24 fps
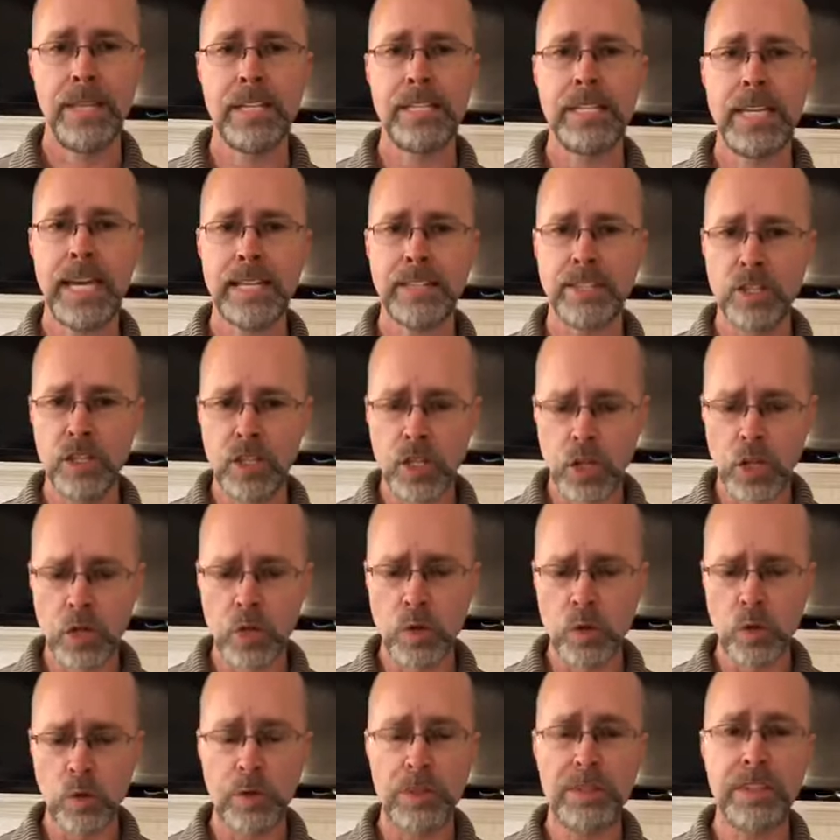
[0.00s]
this has to do
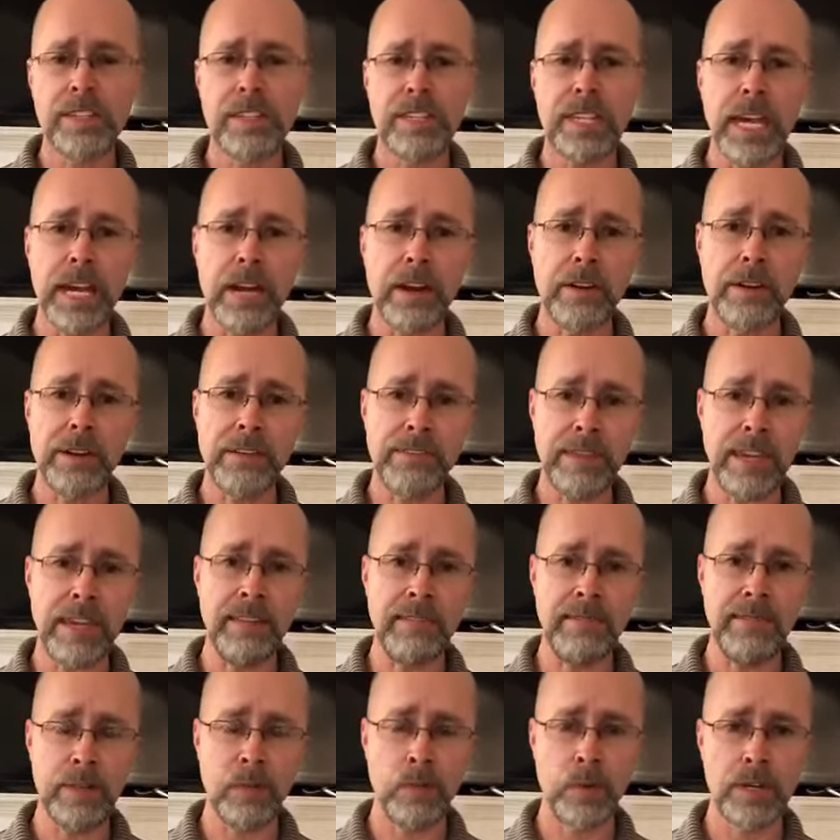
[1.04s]
with this area of
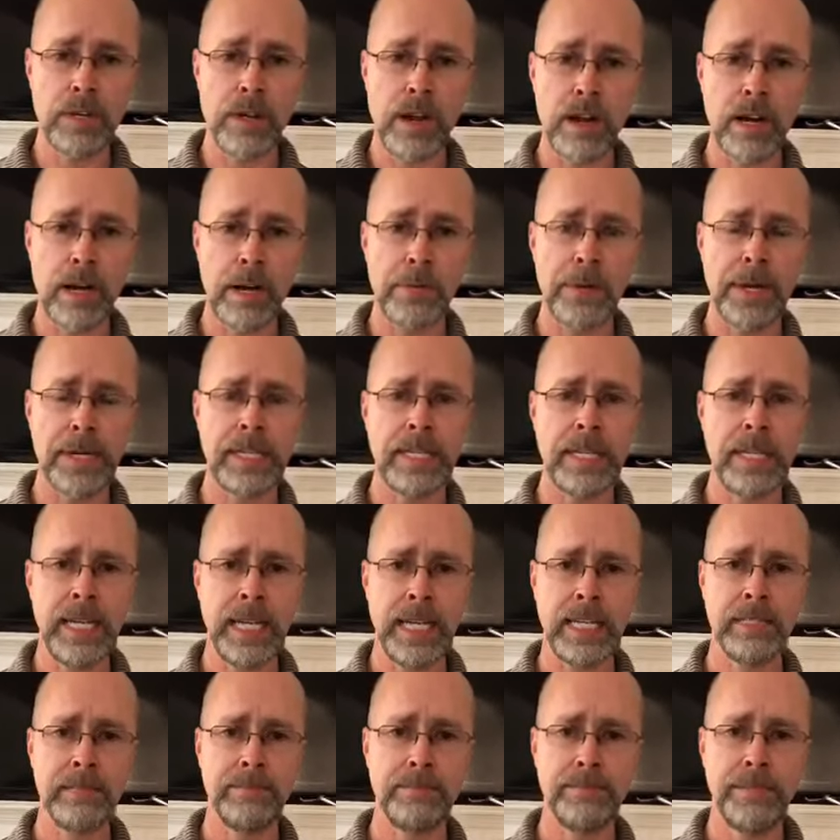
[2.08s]
envy we're talking about
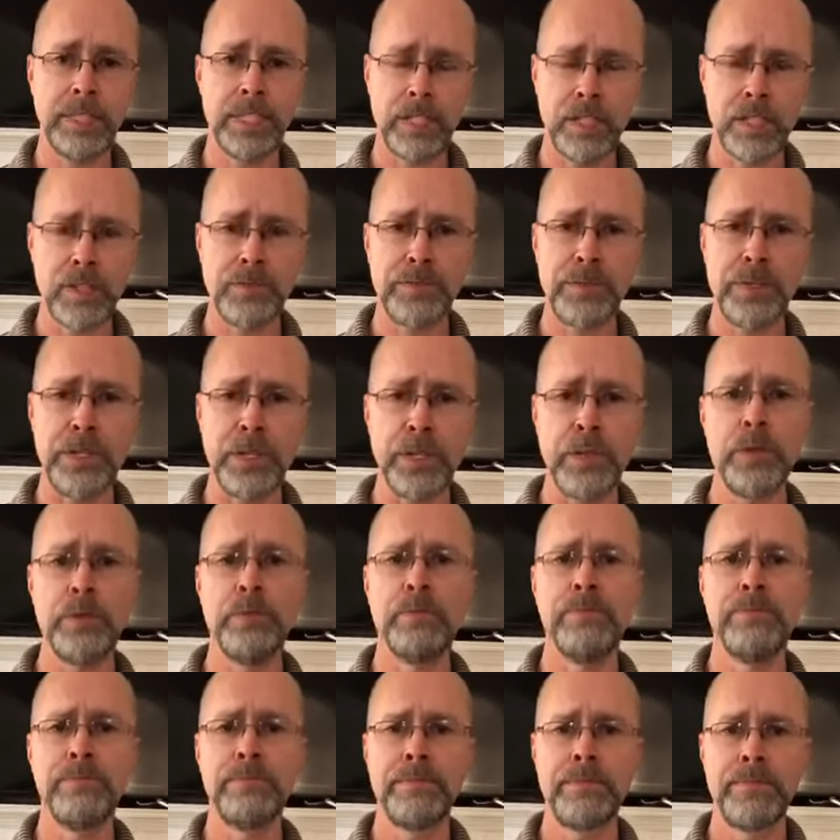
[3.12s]
tonight. This is for you.
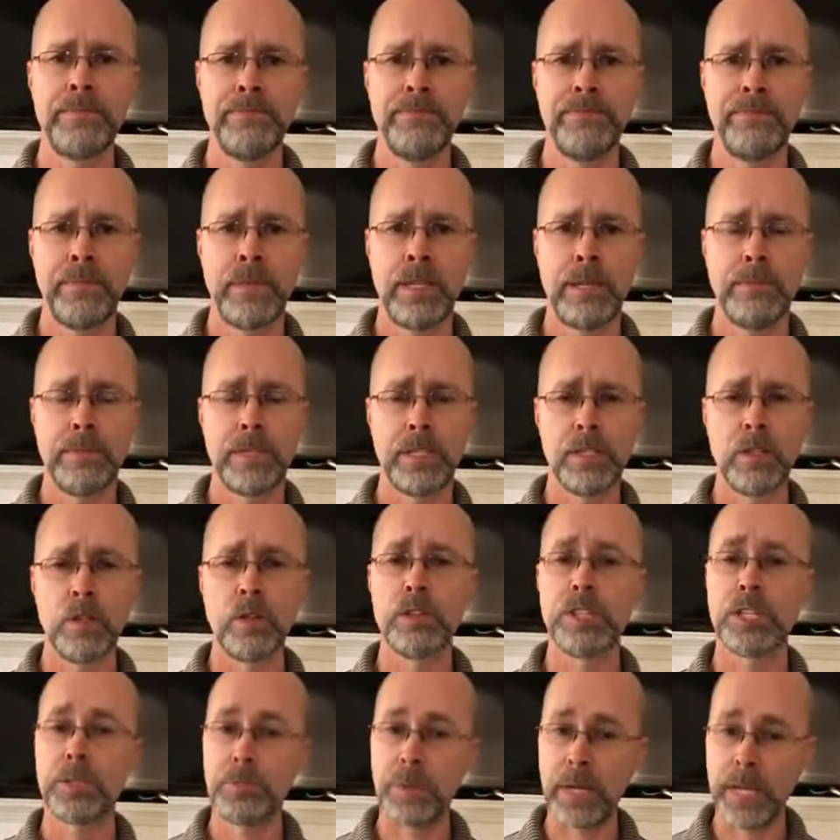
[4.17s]
Is the
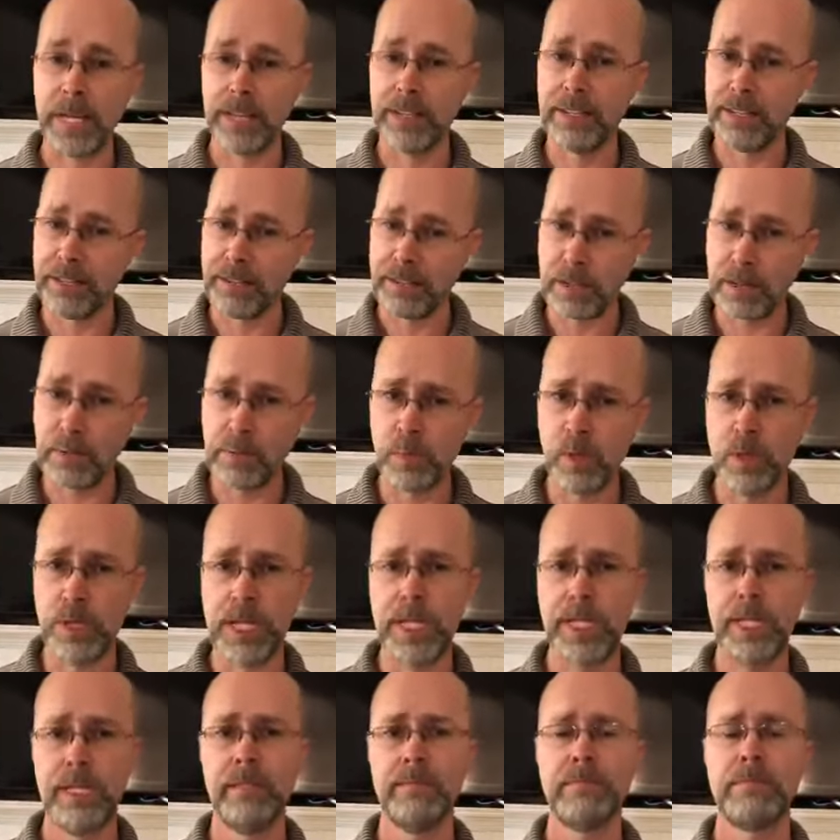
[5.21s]
Lord speaking to someone?
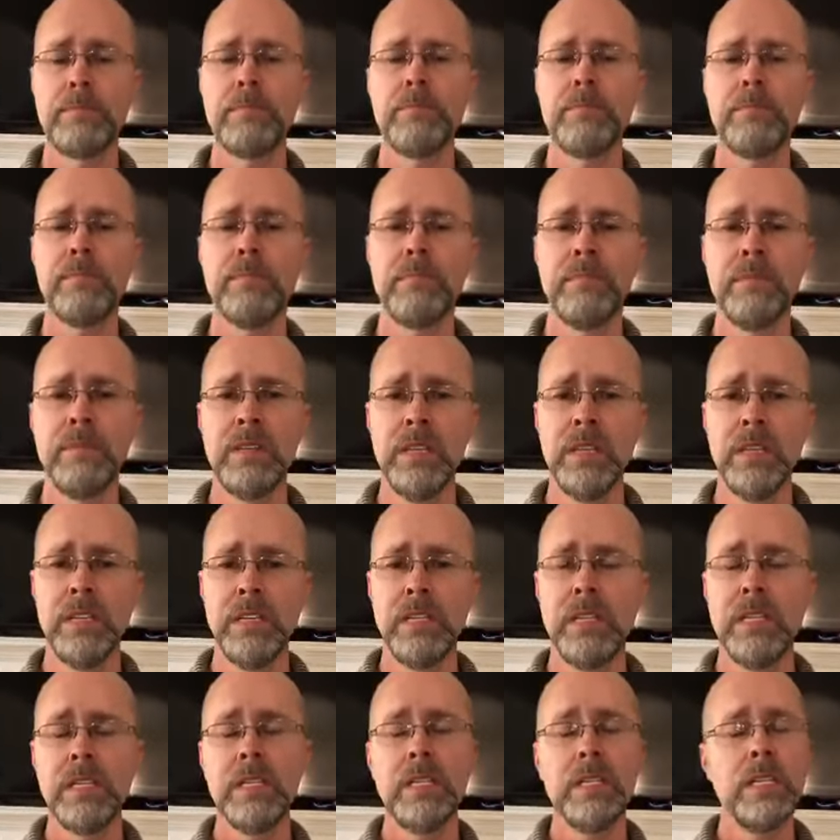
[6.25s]

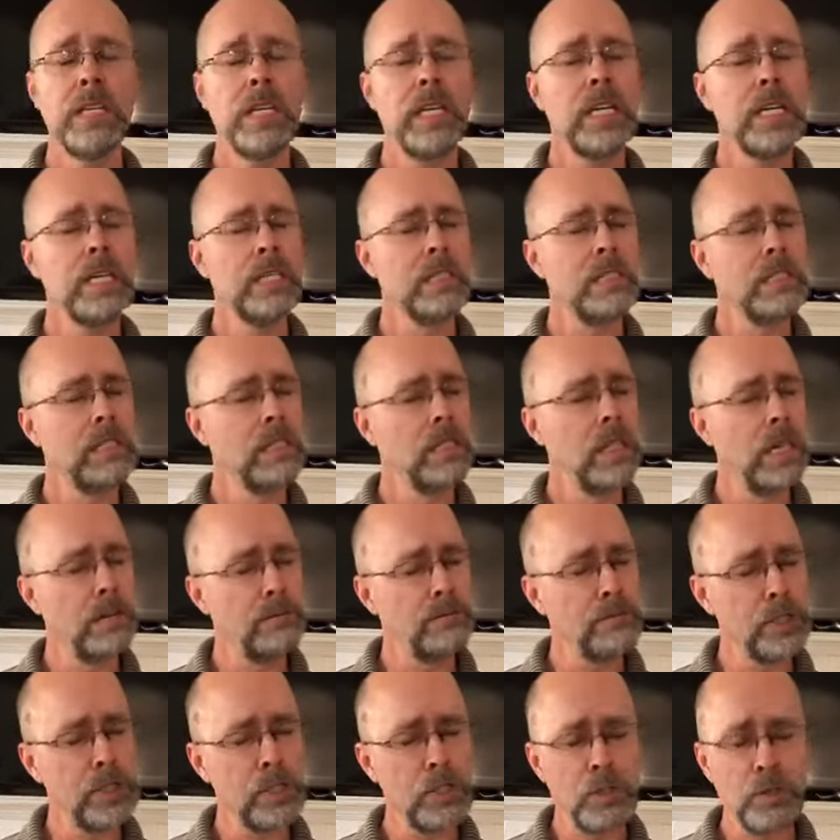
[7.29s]
He
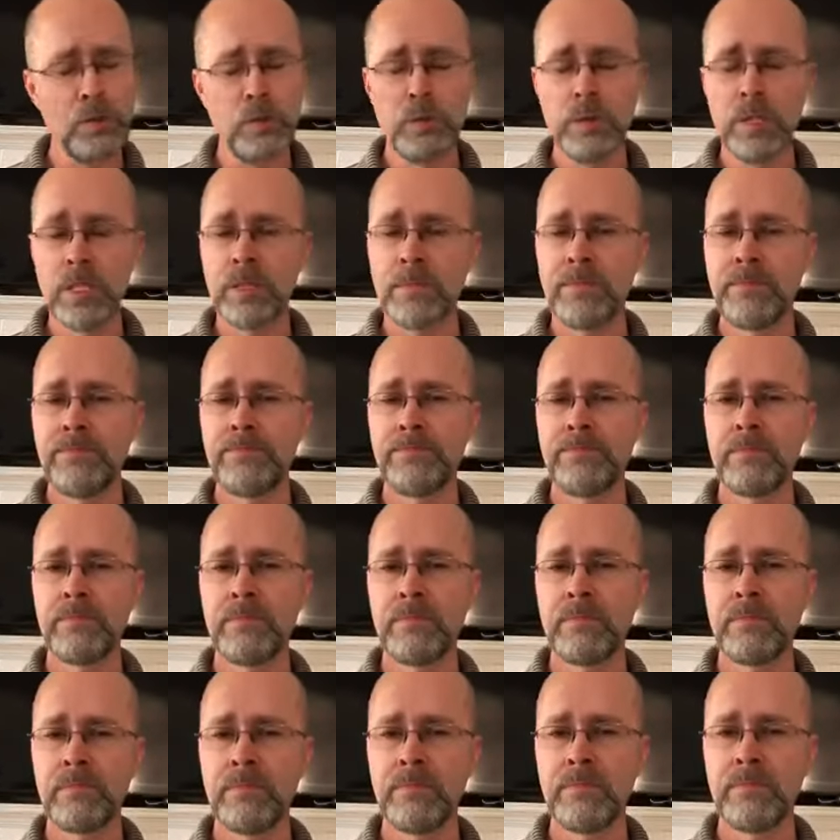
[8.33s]
loves you.
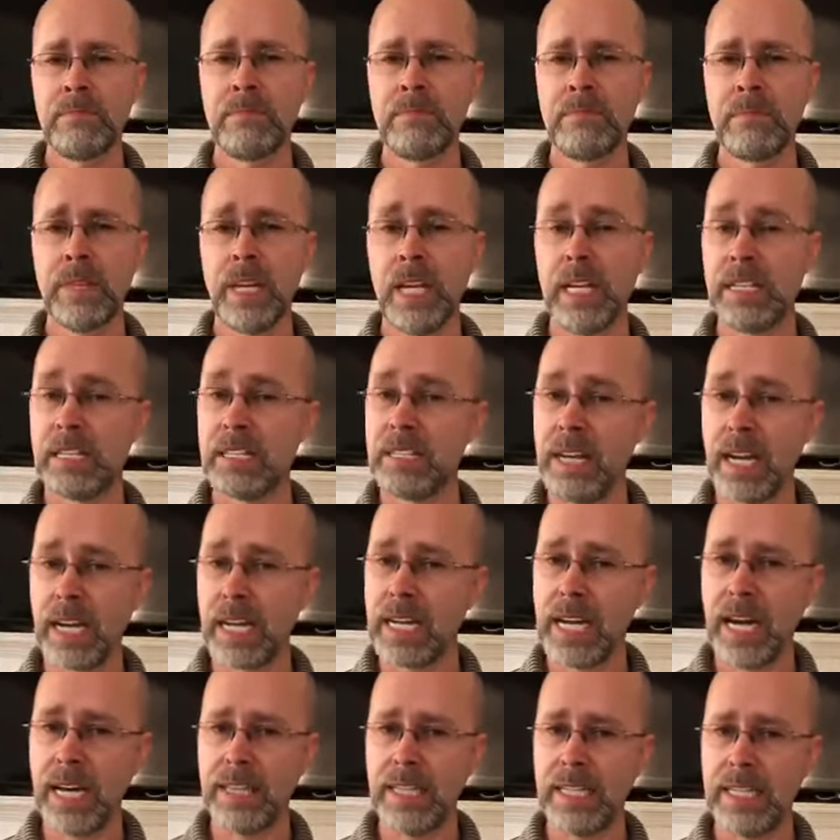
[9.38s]
And it's not
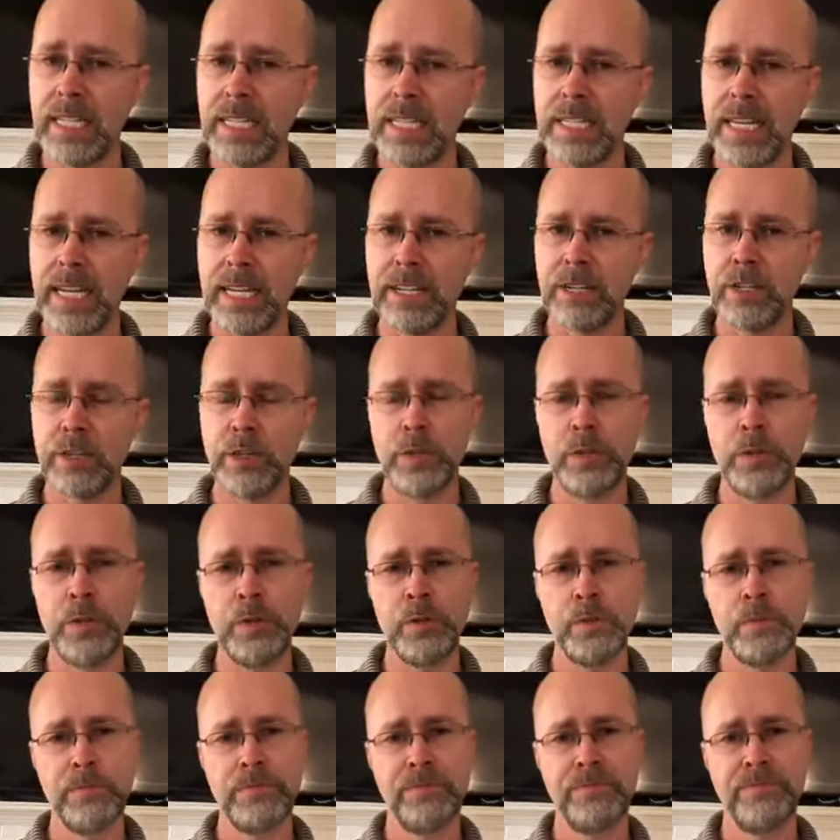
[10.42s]
God that did that to you.